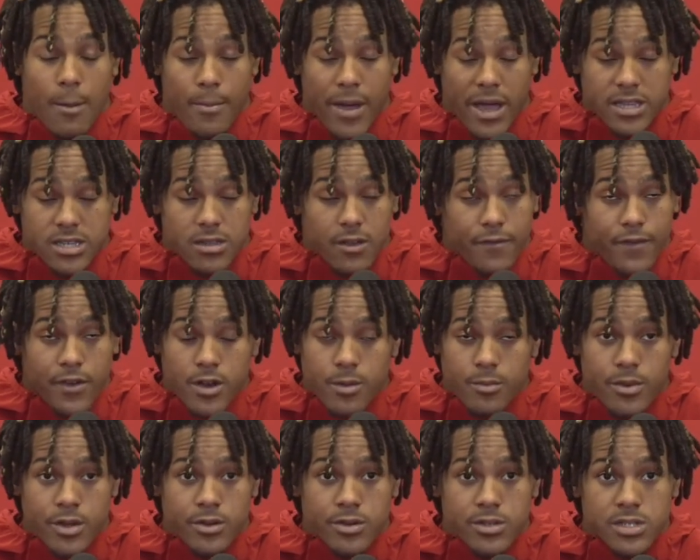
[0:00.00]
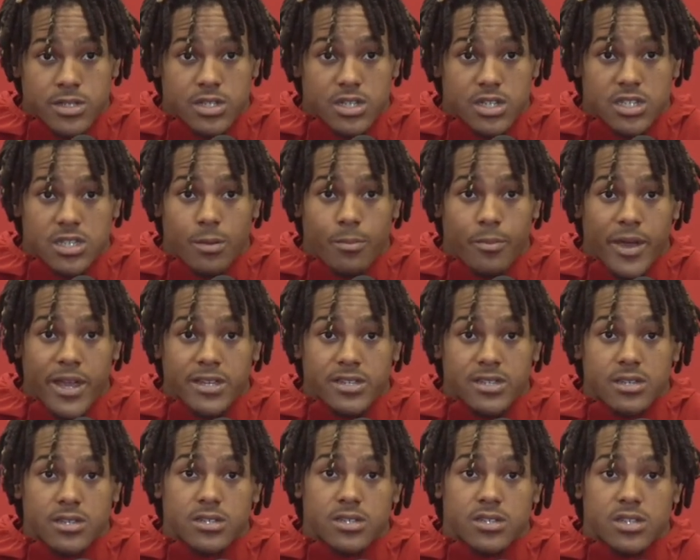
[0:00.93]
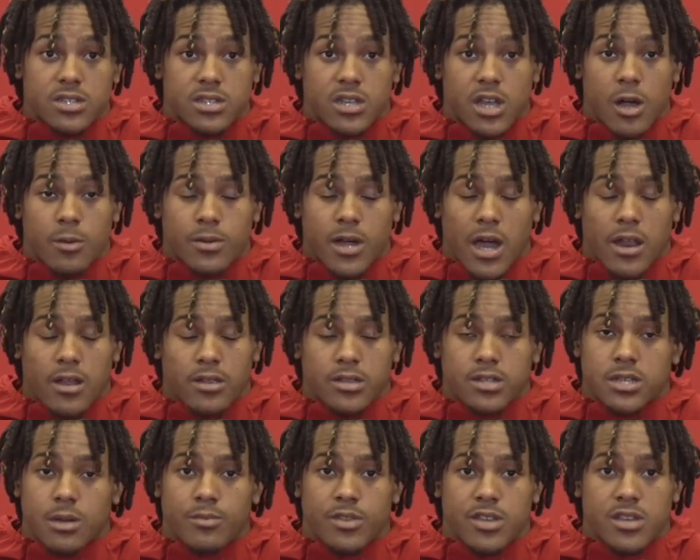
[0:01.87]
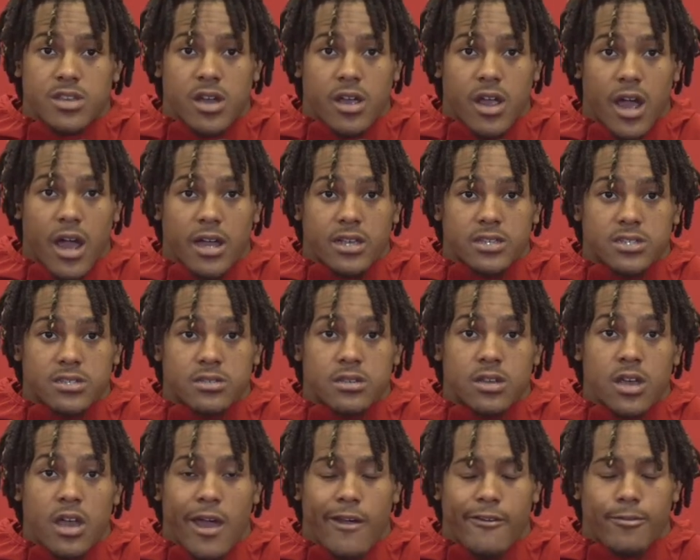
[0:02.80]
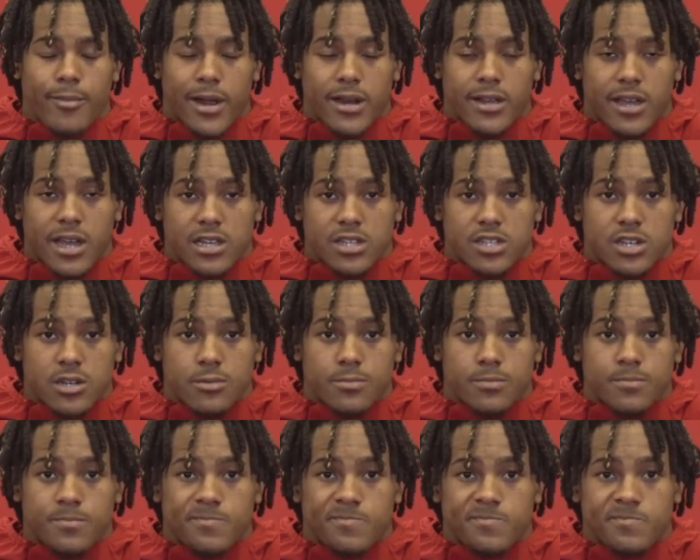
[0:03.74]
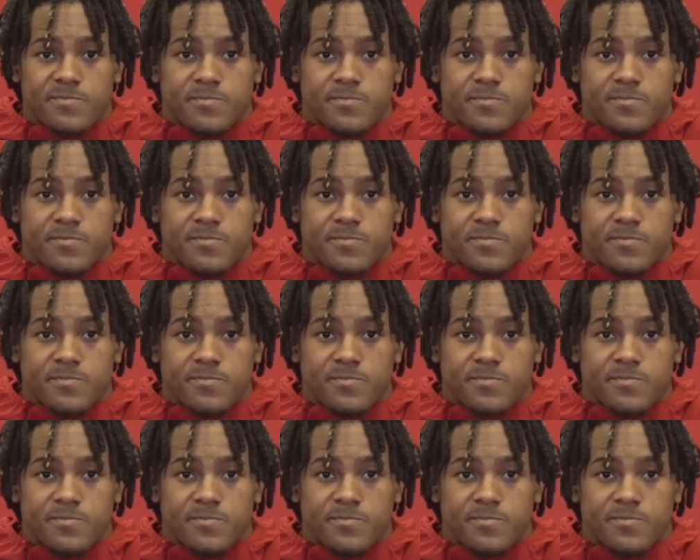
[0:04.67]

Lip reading: back to the fundamentals and just the basics, just to help kind of some of the young guys and everybody catch up.